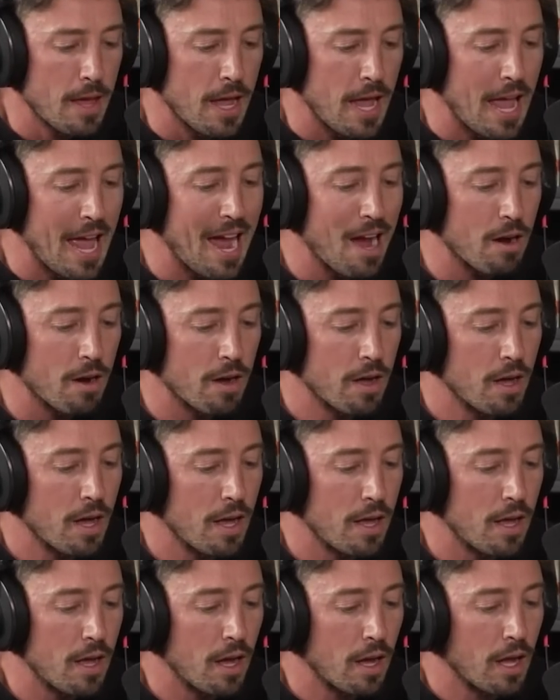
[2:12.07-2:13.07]
how
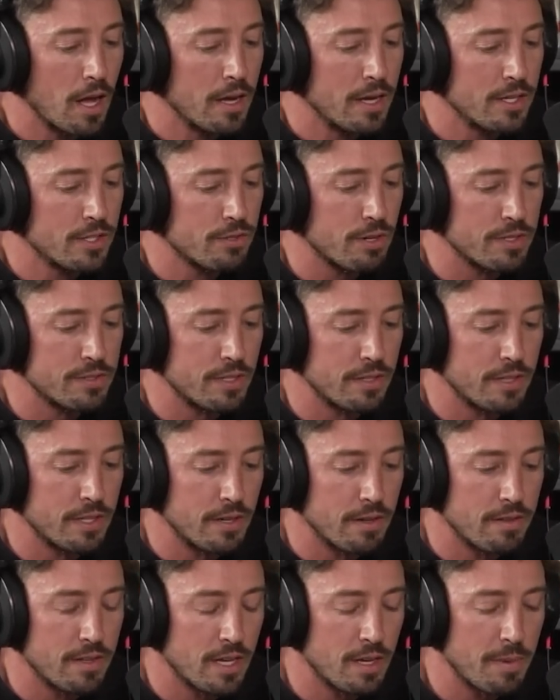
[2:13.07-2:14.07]
an interesting thing
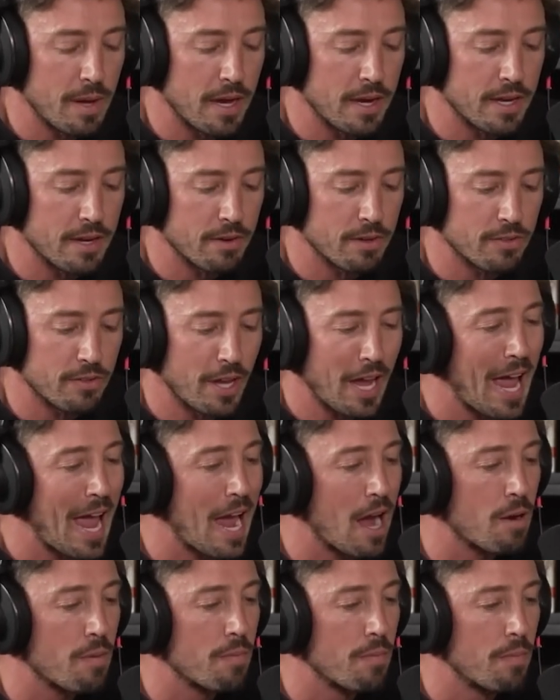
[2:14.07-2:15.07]
to think about here is
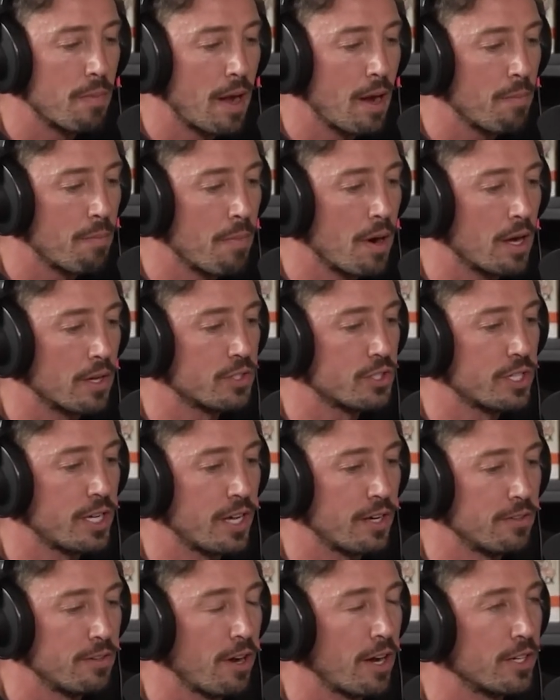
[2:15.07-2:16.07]
how how much
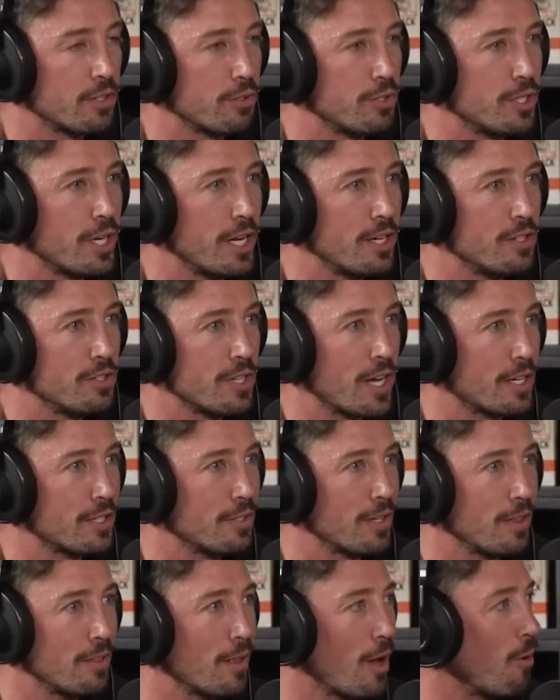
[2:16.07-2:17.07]
can dietary changes
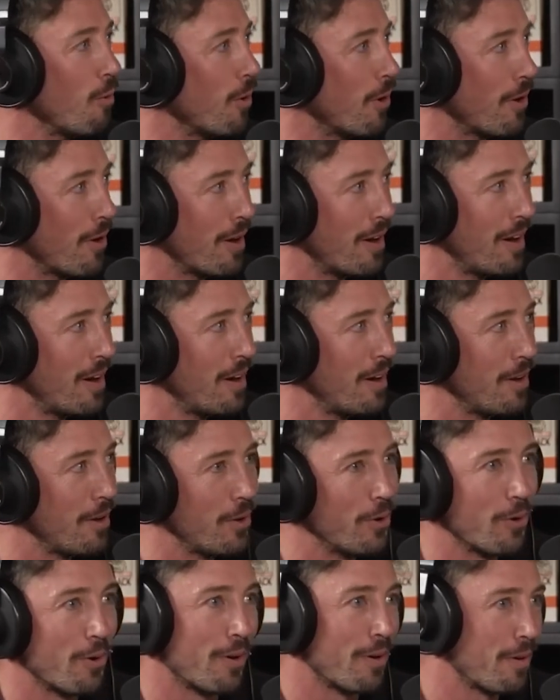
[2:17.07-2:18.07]
actually lower
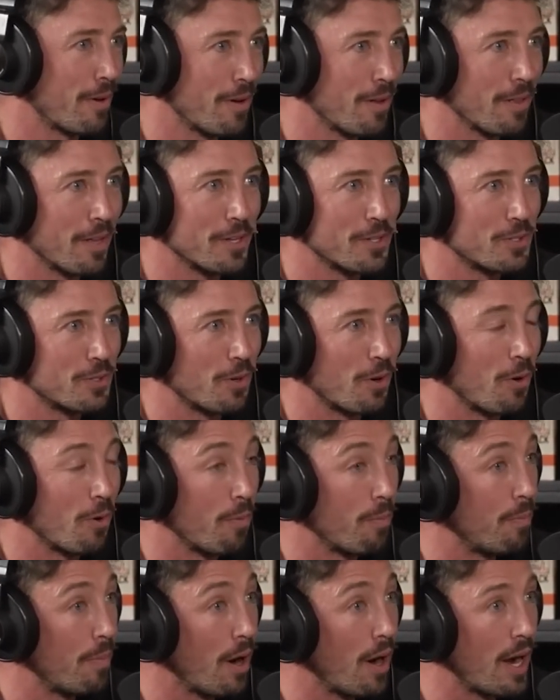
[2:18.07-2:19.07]
your cholesterol
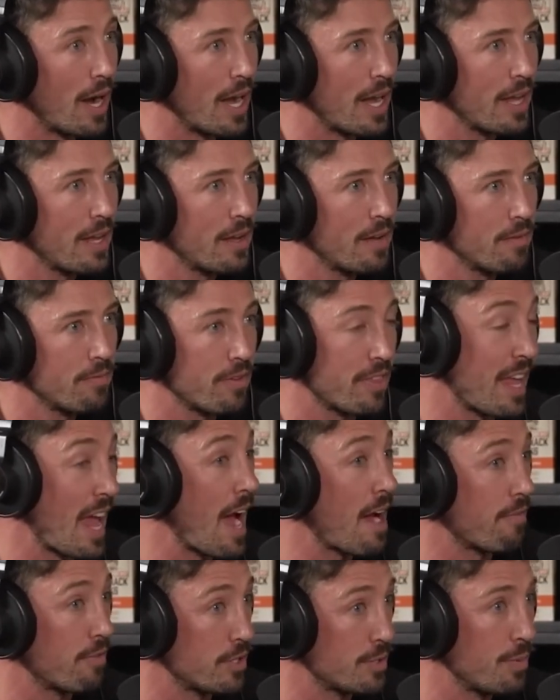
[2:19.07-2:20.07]
by for the
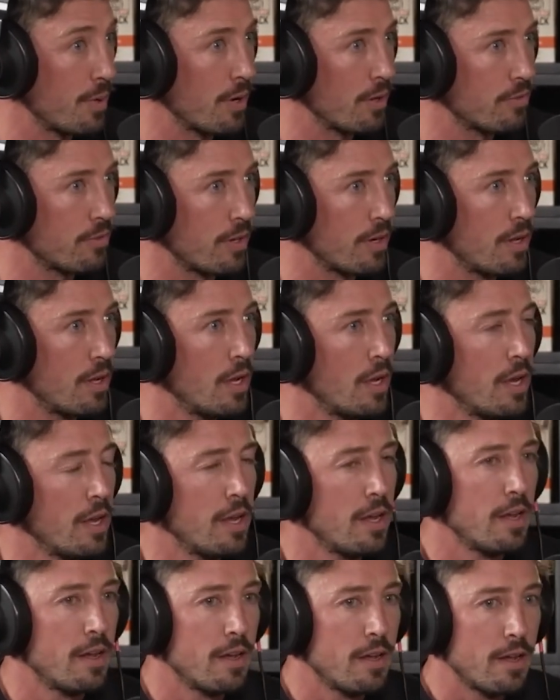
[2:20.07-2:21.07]
average person, mm -hmm.
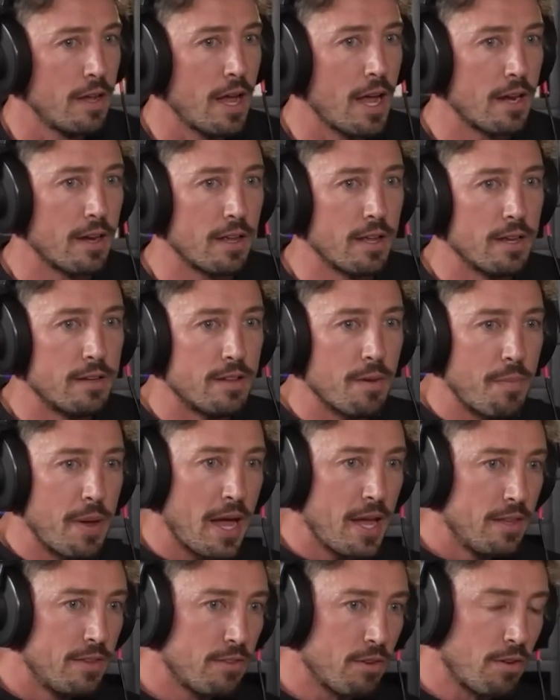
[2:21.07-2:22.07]
and it, it,
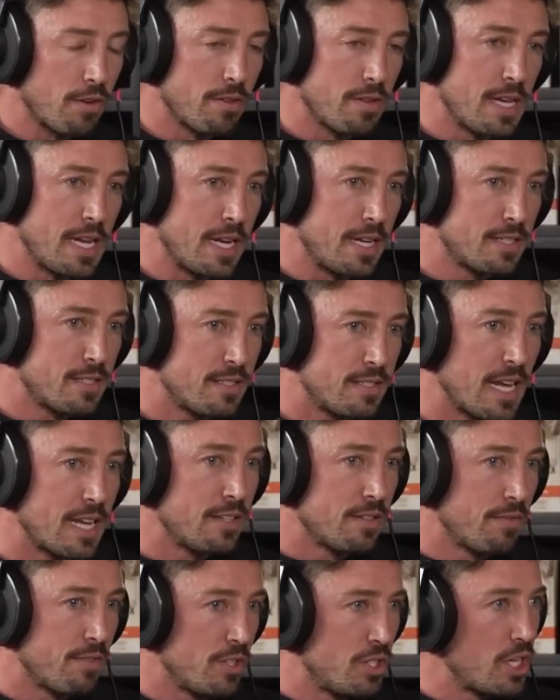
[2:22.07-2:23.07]
depends on the
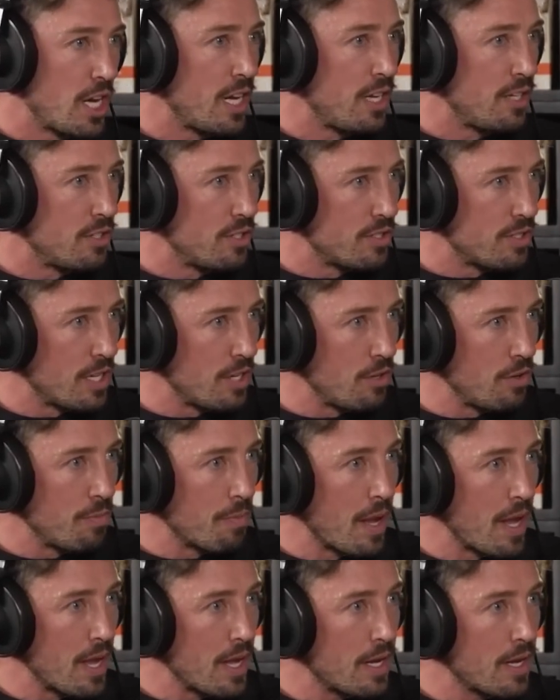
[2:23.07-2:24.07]
extent of the changes that you
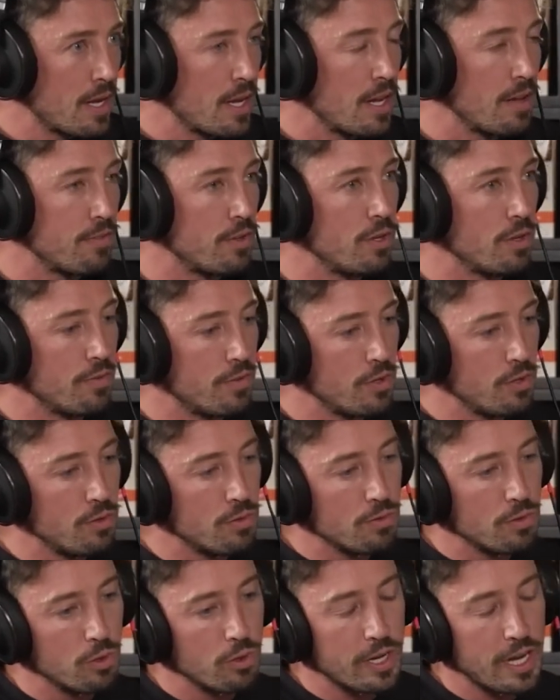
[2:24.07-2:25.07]
make. Mm -hmm. If you if
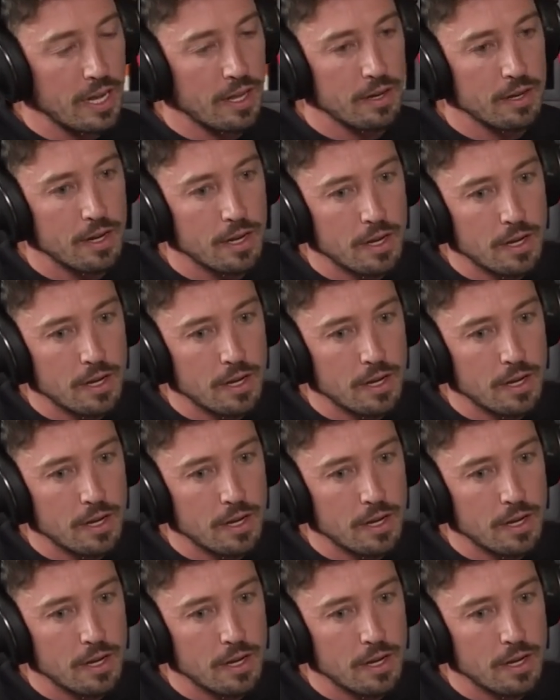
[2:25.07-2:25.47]
you look at